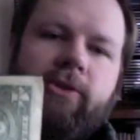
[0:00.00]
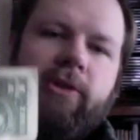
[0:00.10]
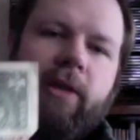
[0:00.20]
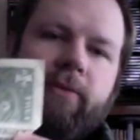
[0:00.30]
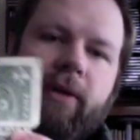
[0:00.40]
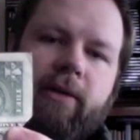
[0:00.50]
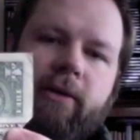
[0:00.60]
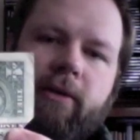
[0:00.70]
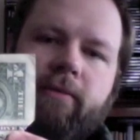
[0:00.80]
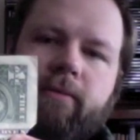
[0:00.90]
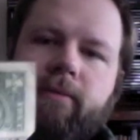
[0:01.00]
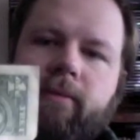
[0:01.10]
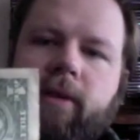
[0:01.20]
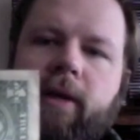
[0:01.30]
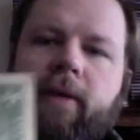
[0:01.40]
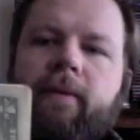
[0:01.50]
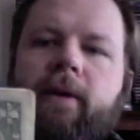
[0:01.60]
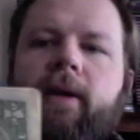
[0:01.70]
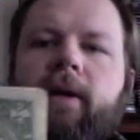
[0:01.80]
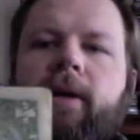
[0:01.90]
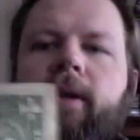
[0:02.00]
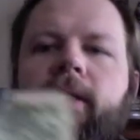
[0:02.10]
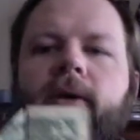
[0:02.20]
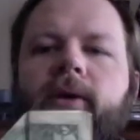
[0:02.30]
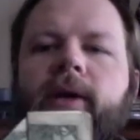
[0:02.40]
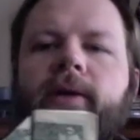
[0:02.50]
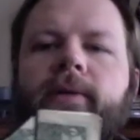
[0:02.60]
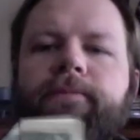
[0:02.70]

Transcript: shape right here. Okay, now again,